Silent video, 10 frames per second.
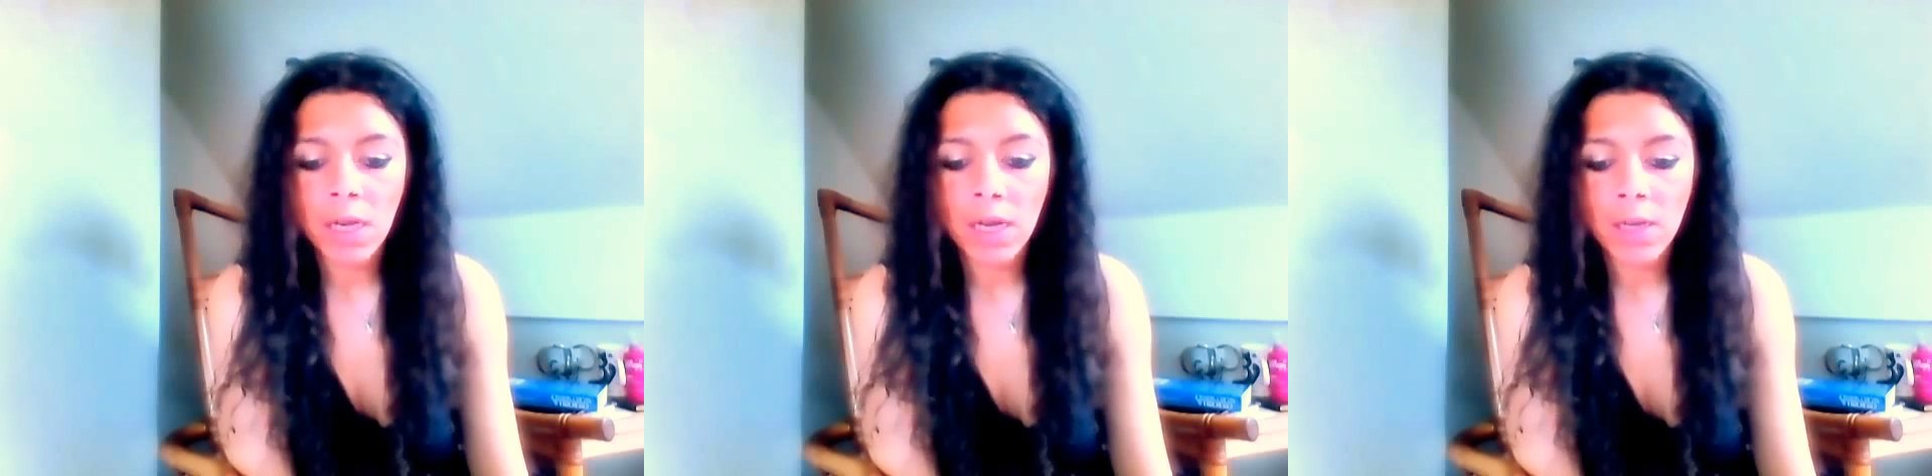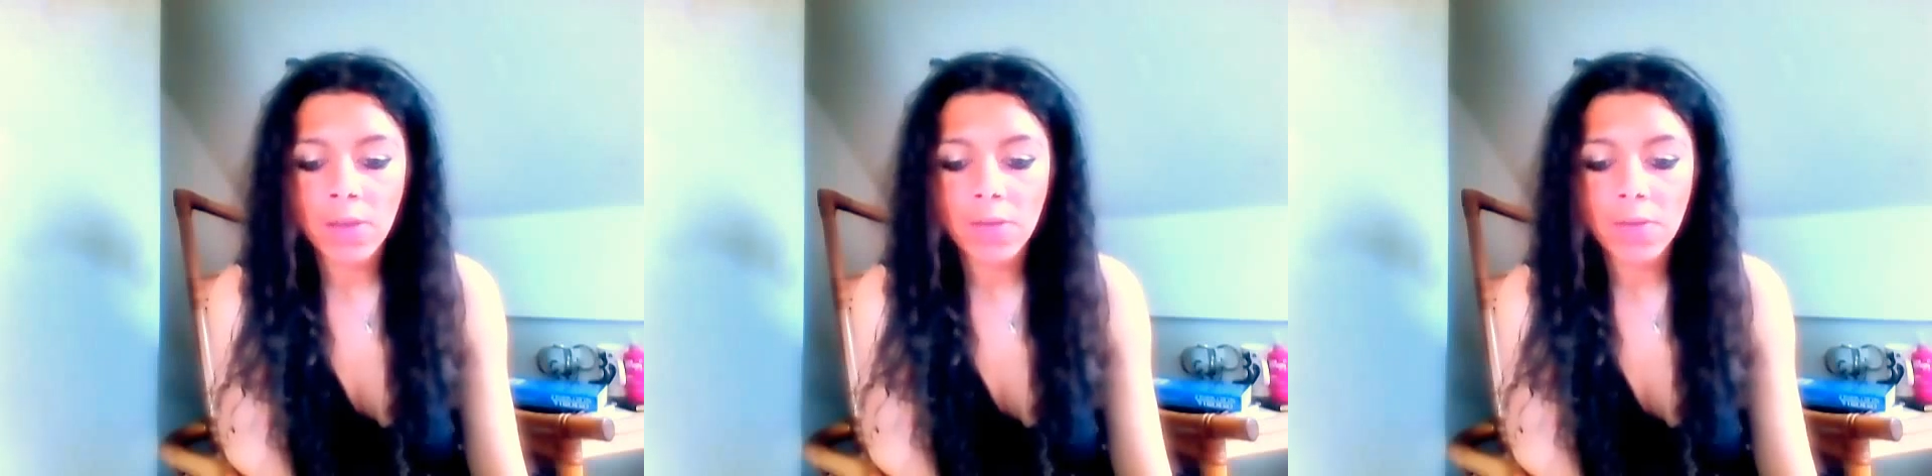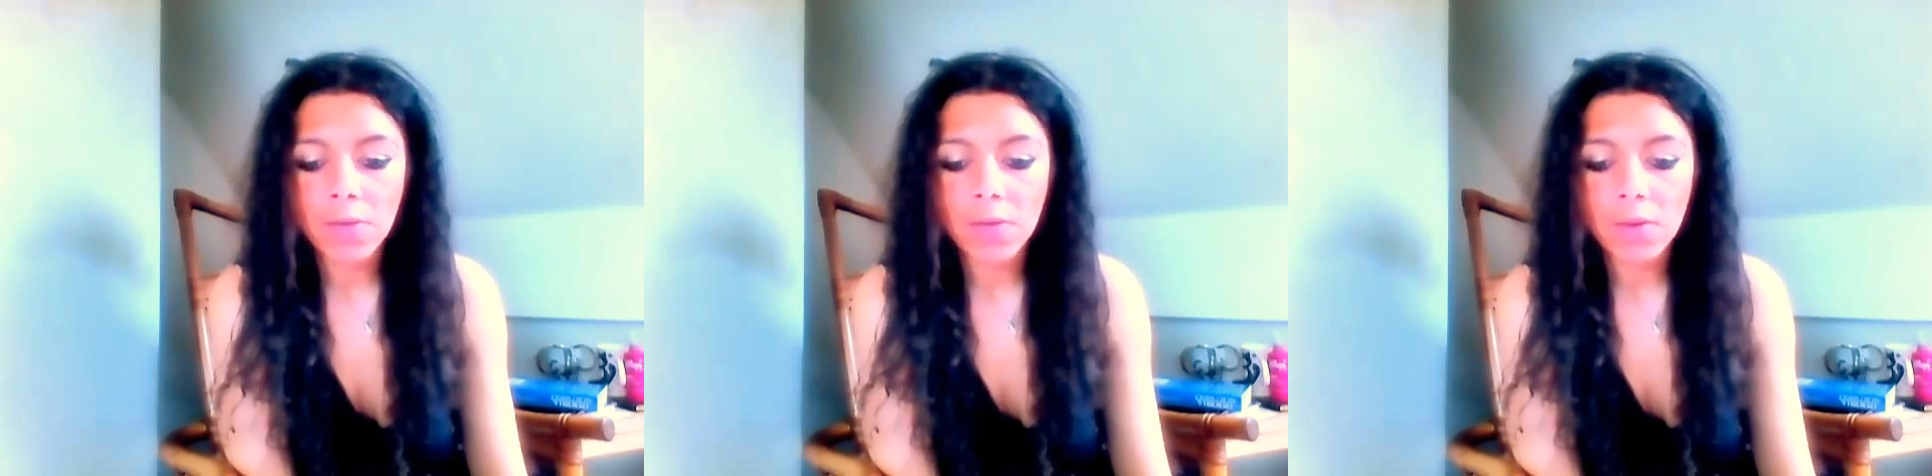for them to
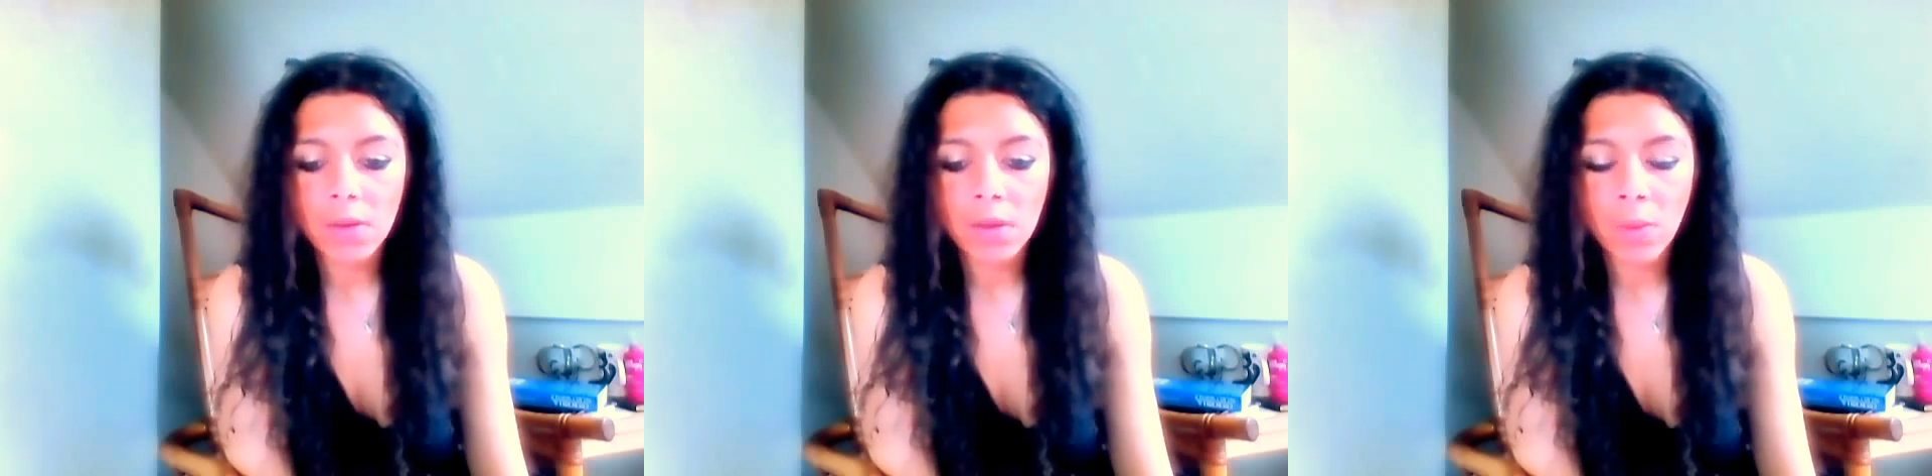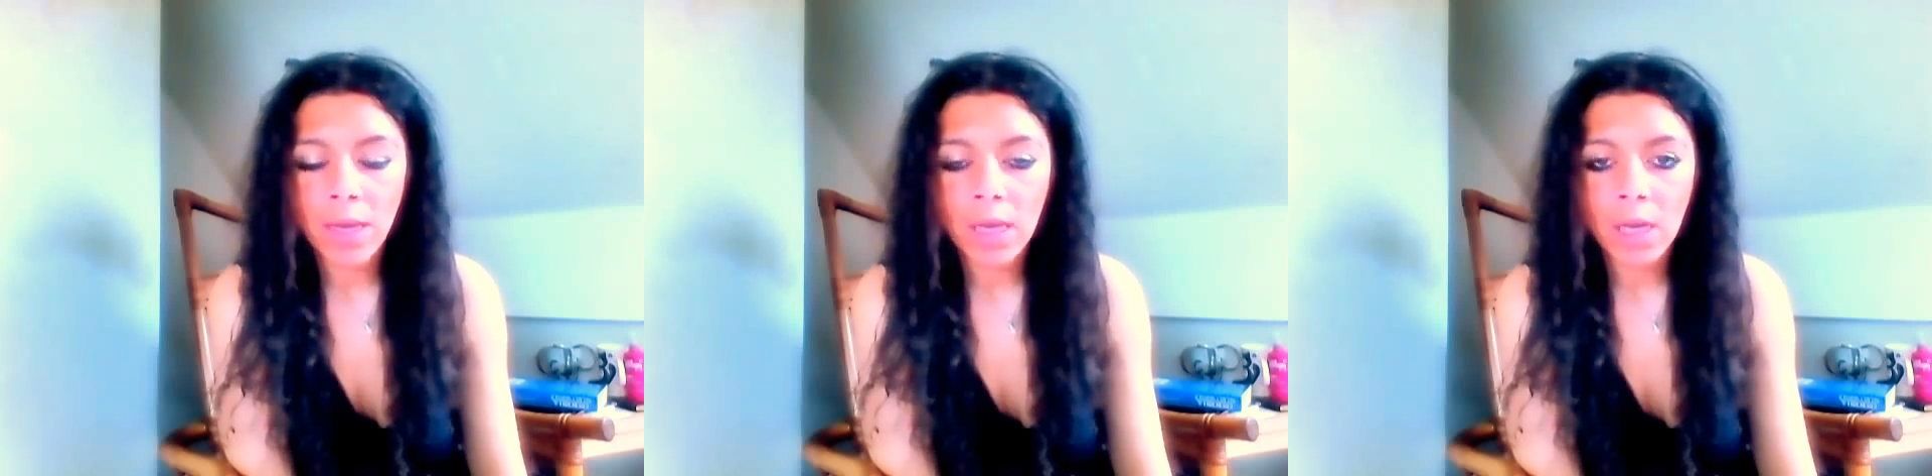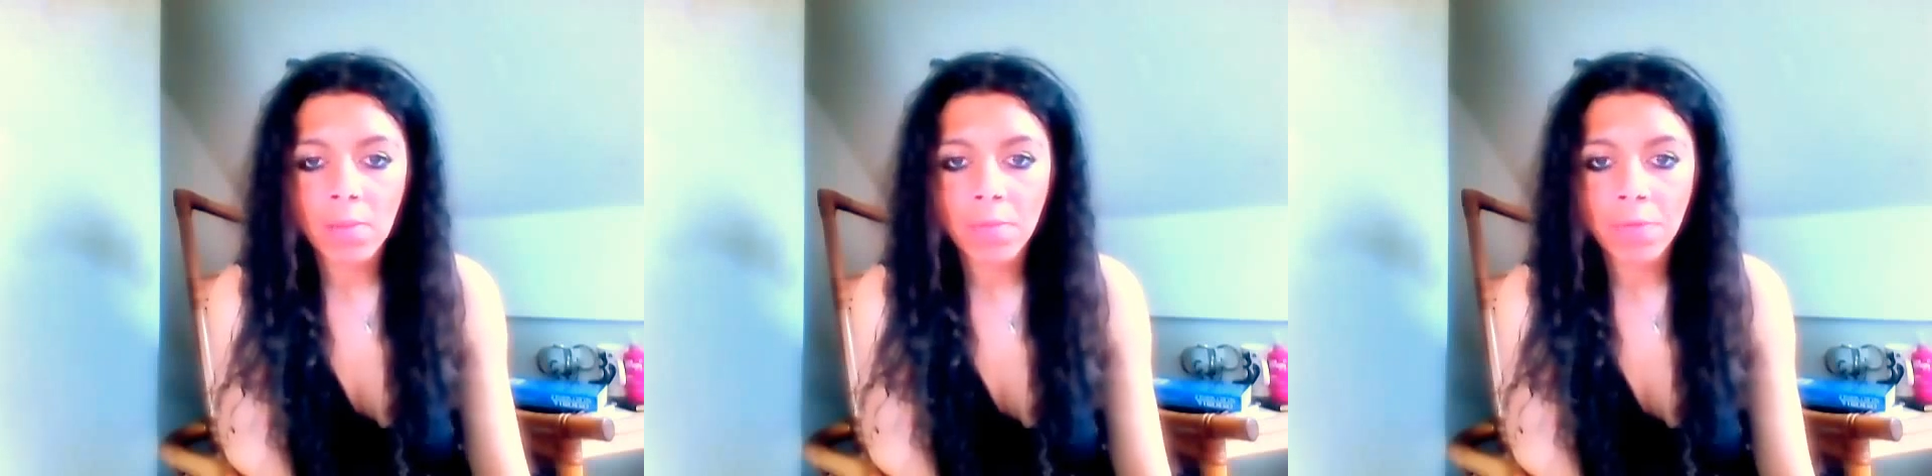really
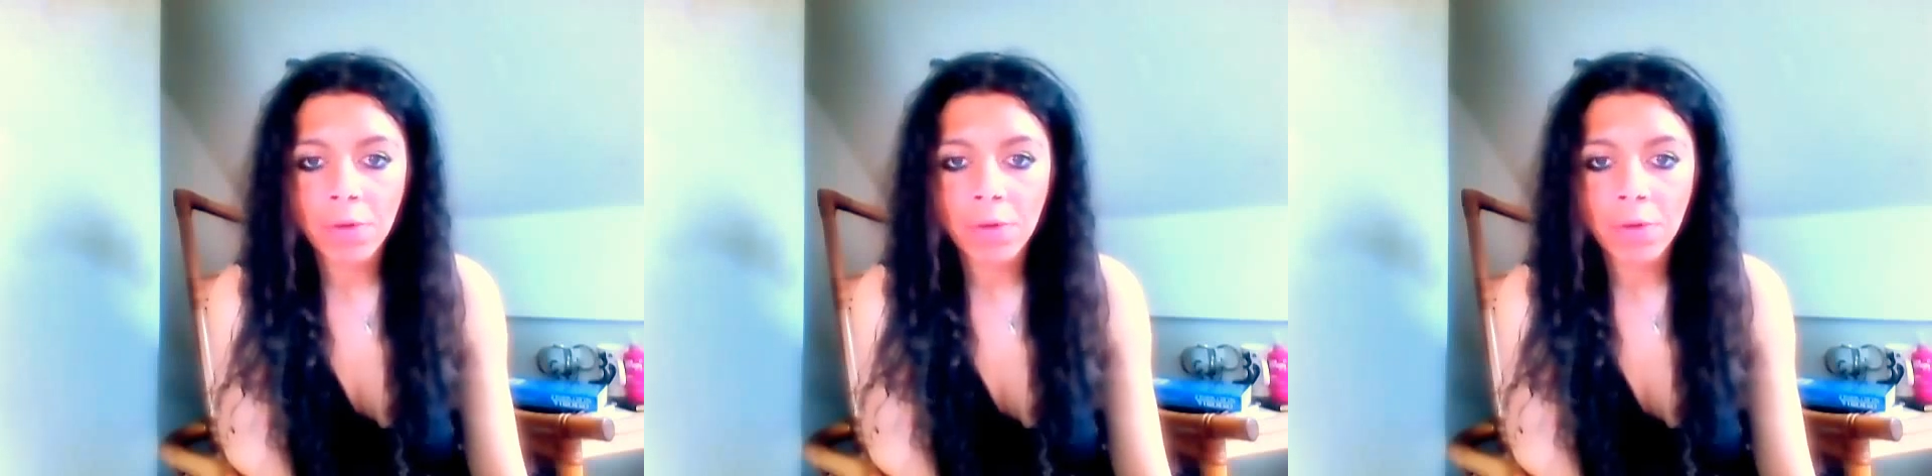realise